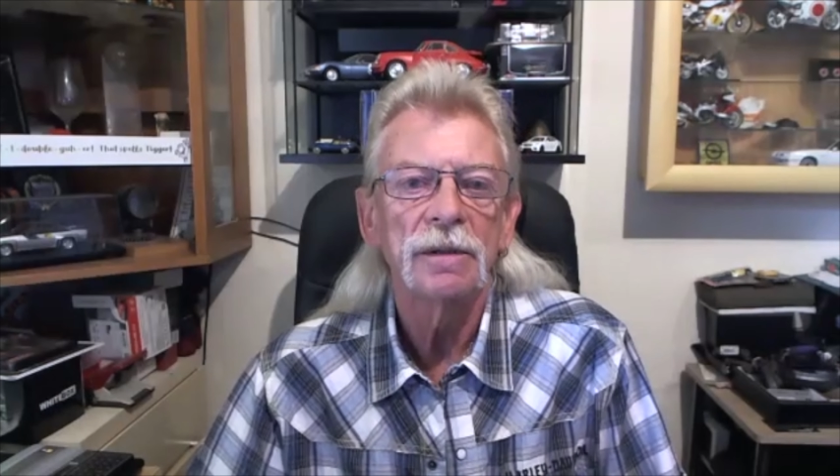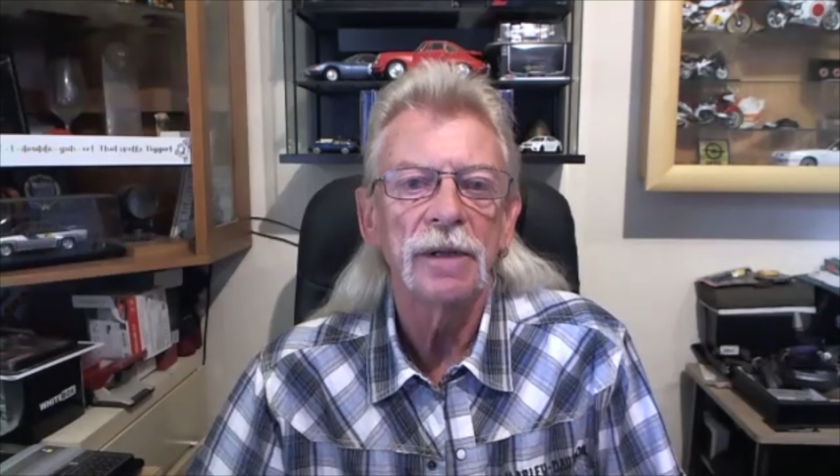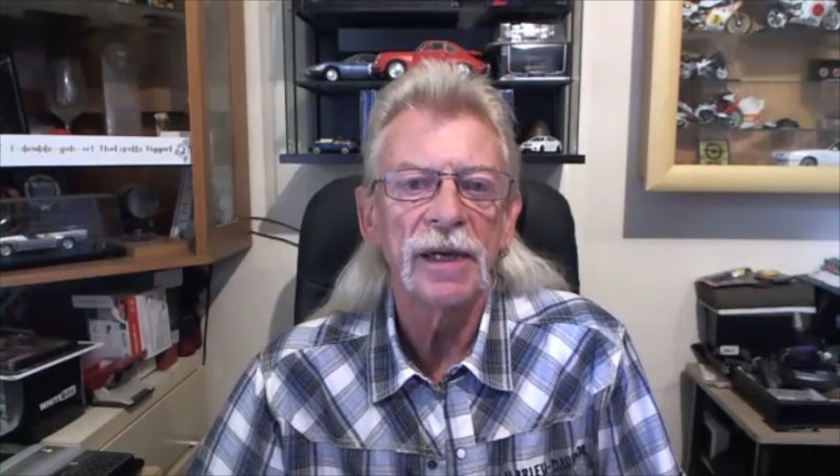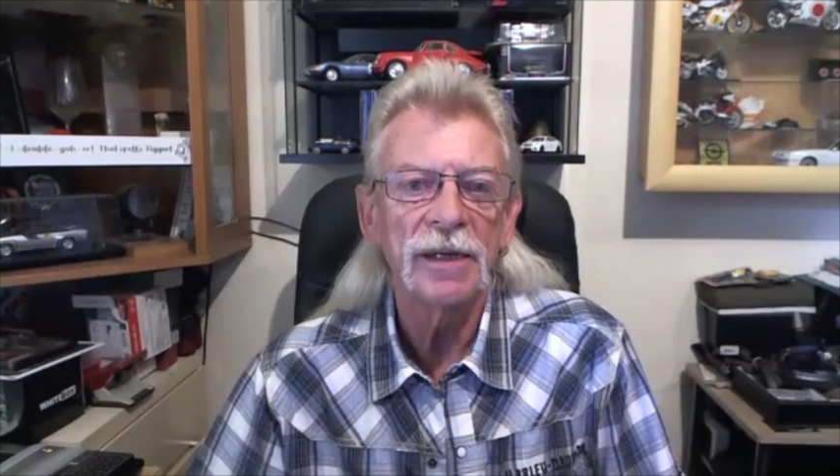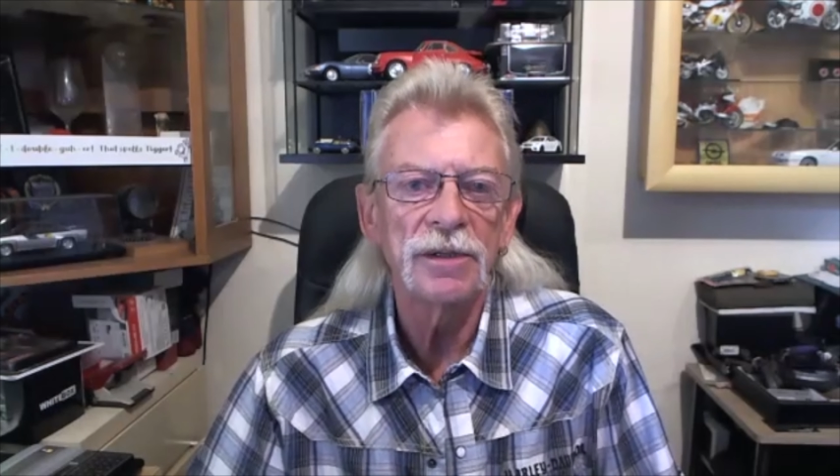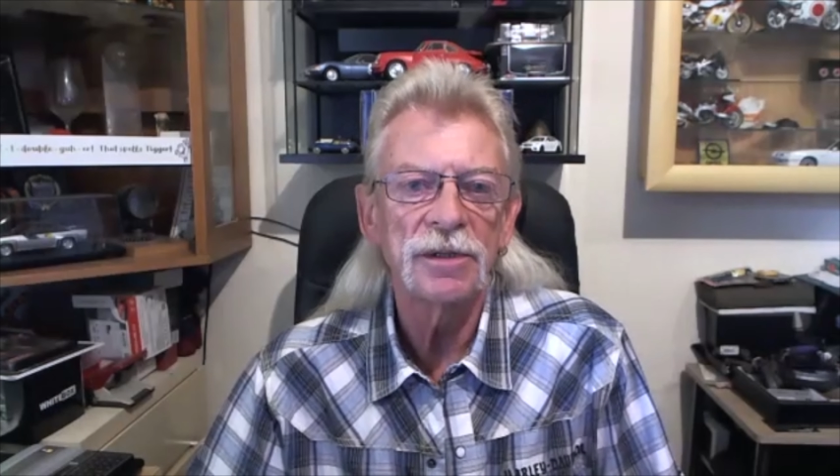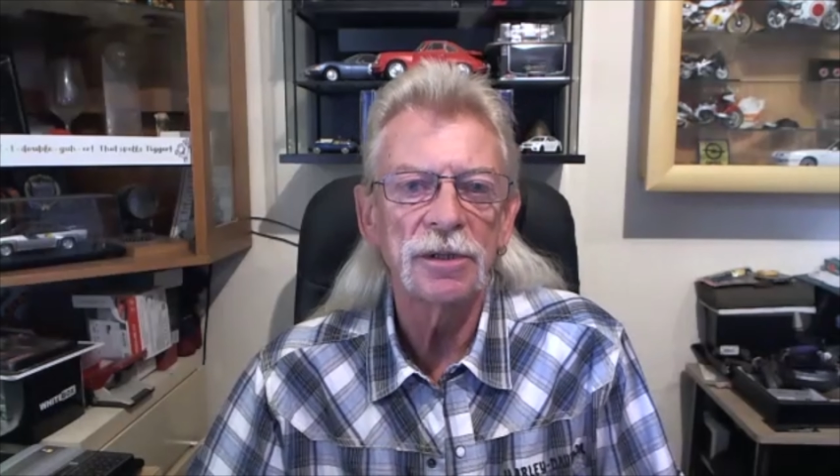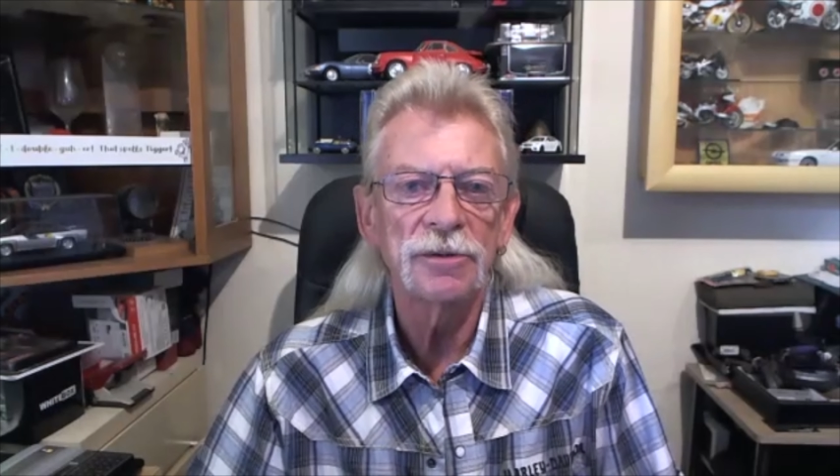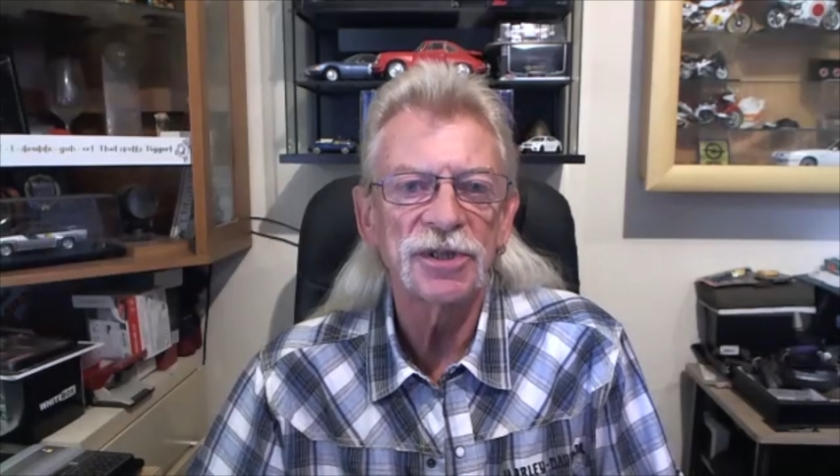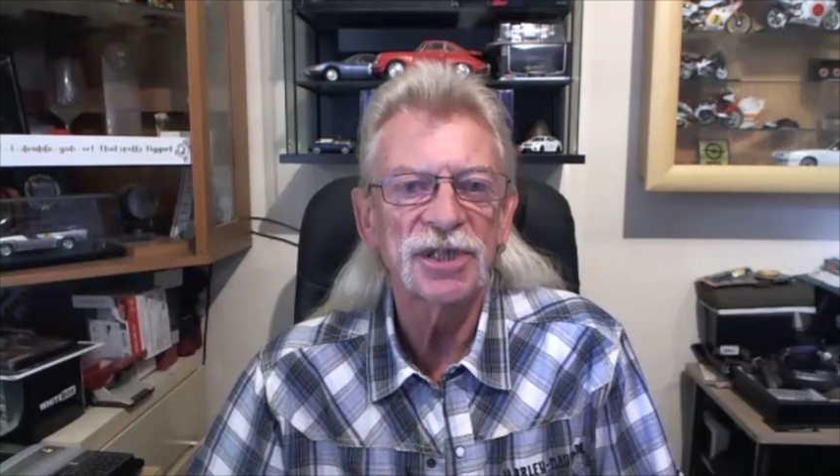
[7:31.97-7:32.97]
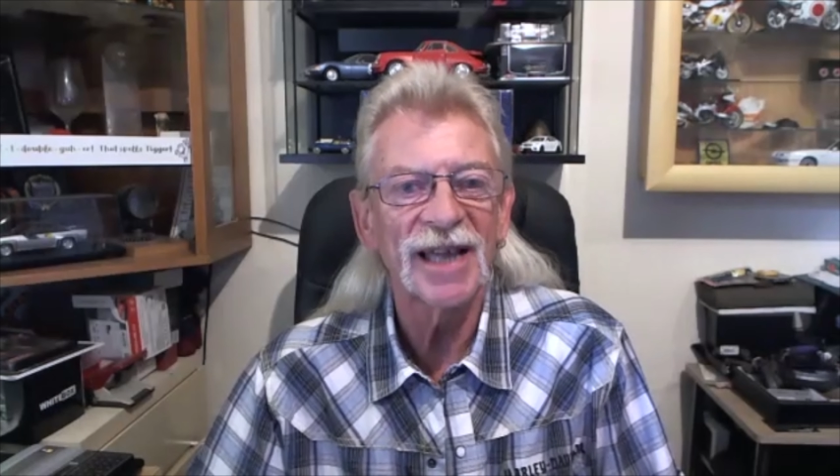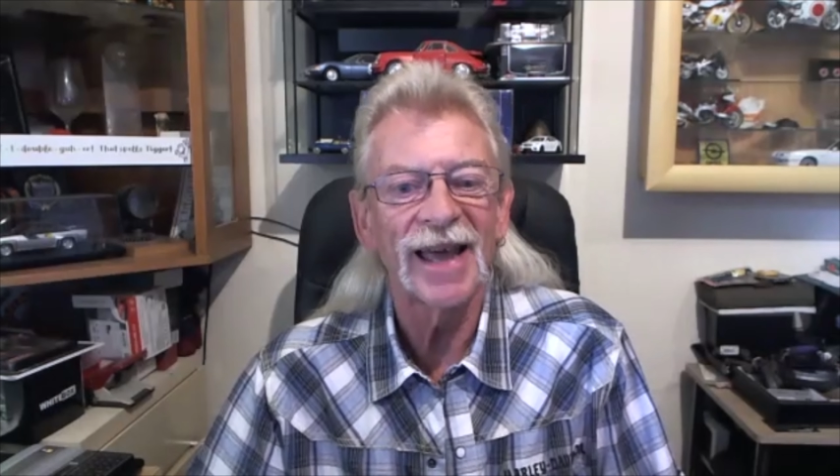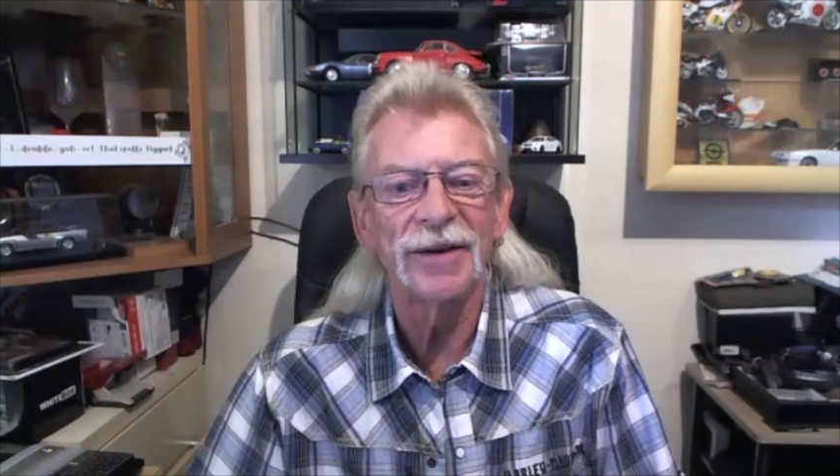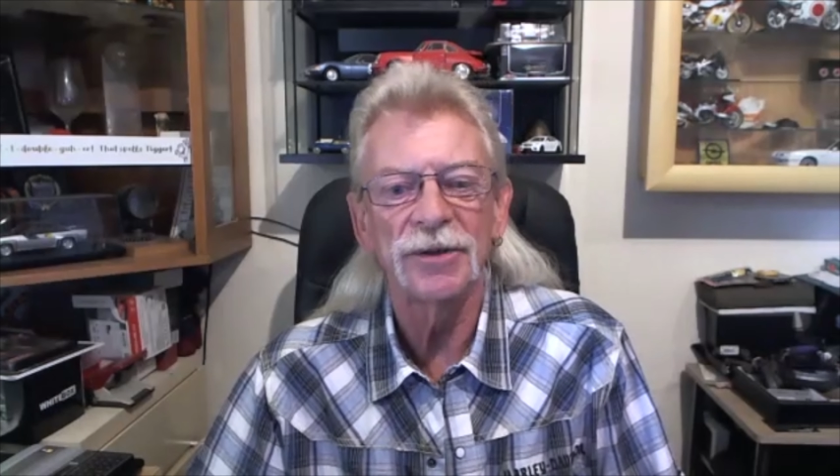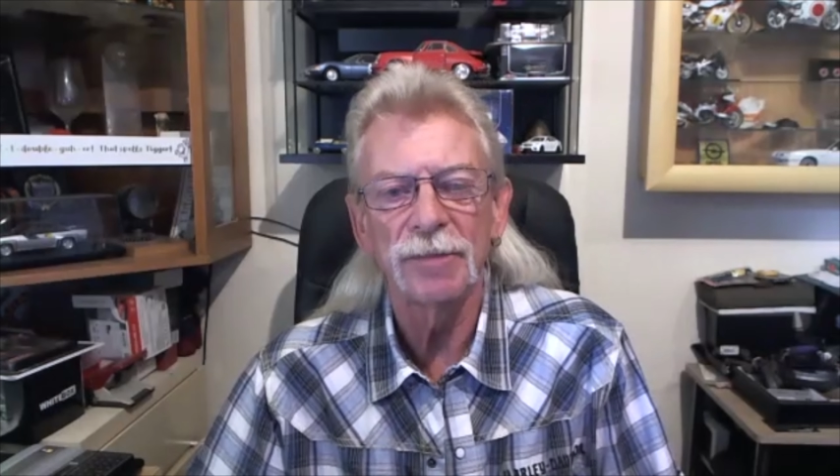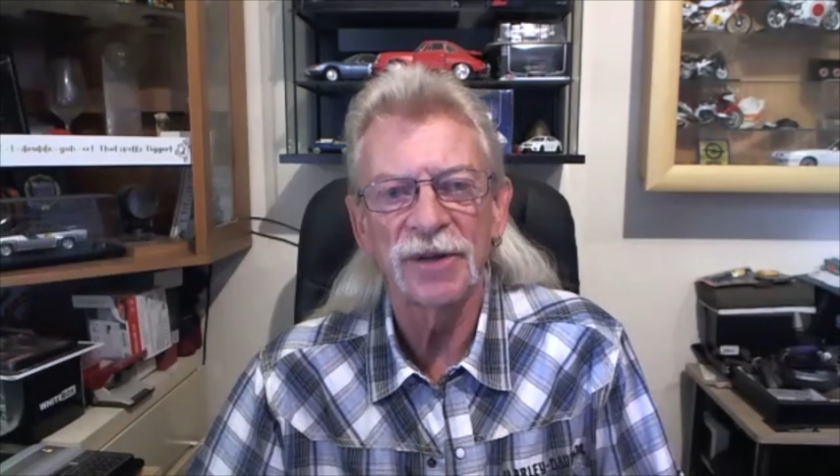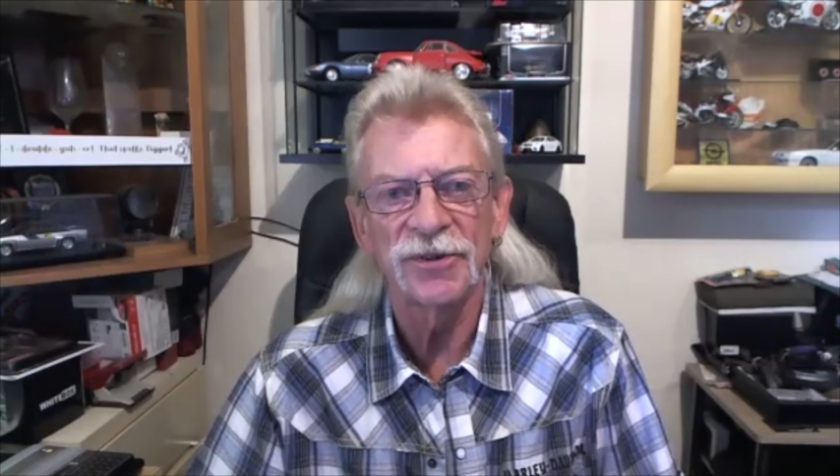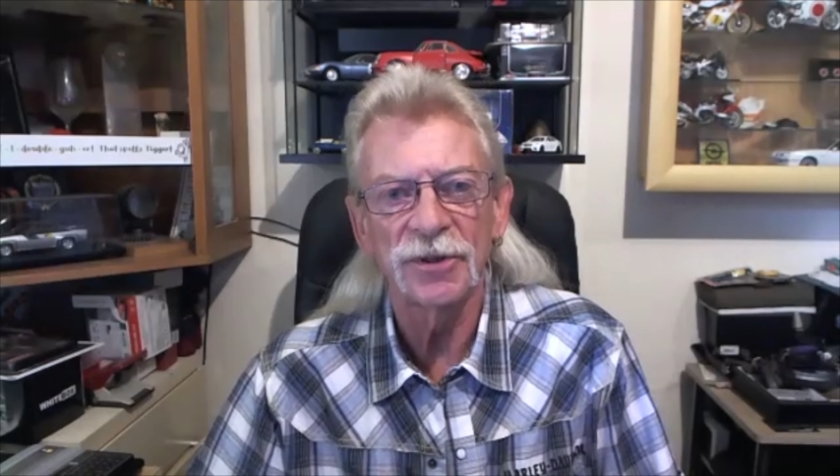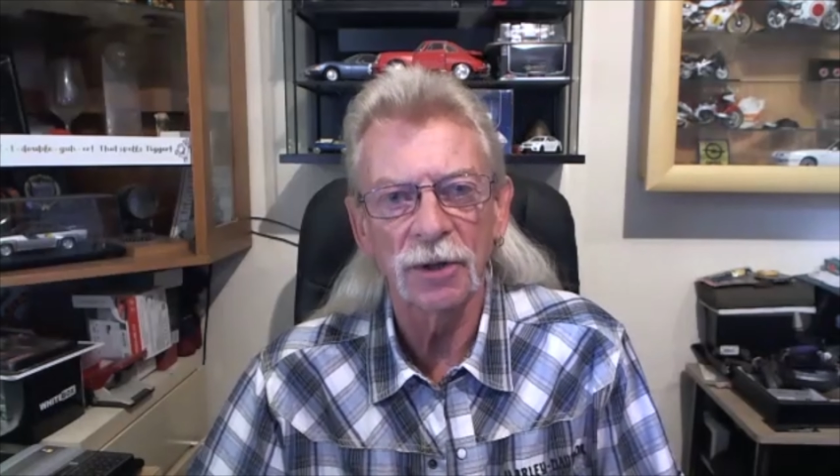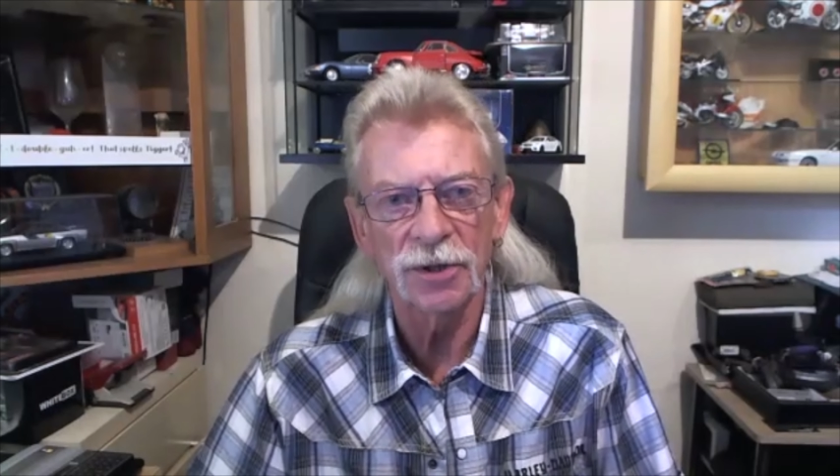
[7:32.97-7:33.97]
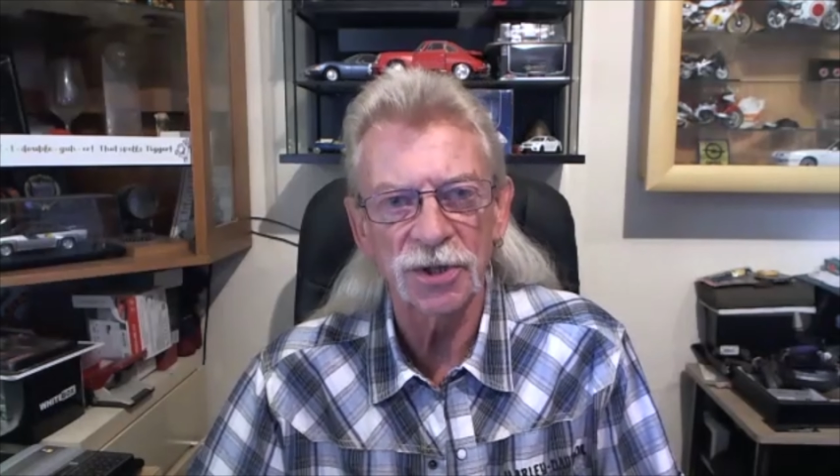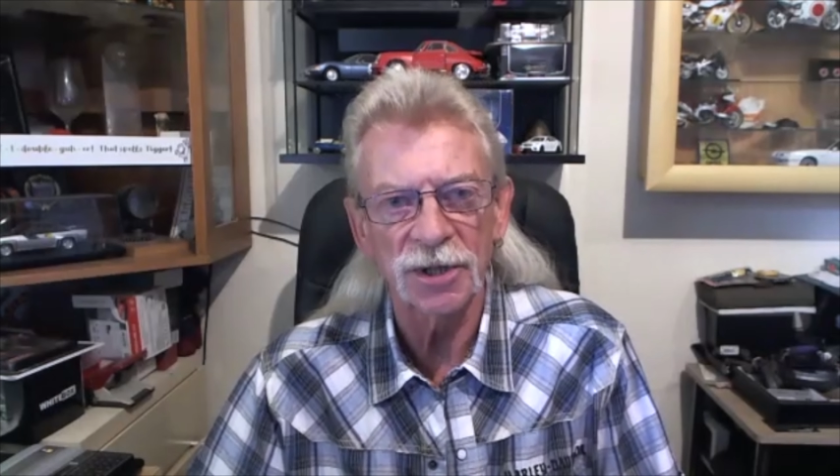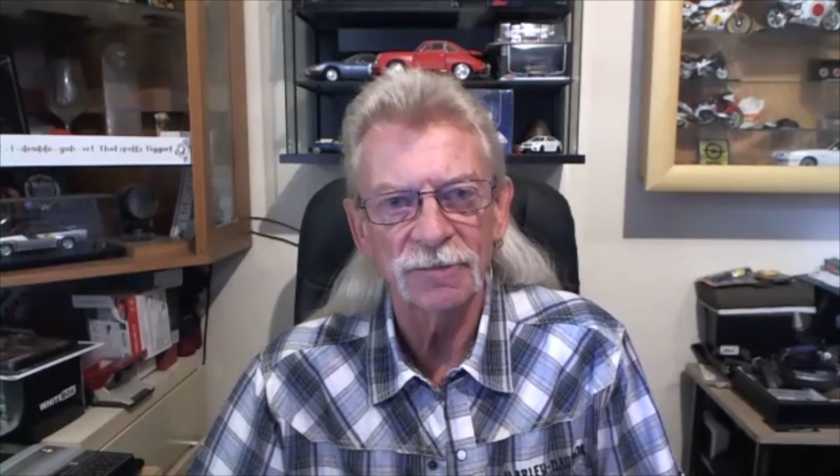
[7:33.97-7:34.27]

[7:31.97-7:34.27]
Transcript: into the standard methodology.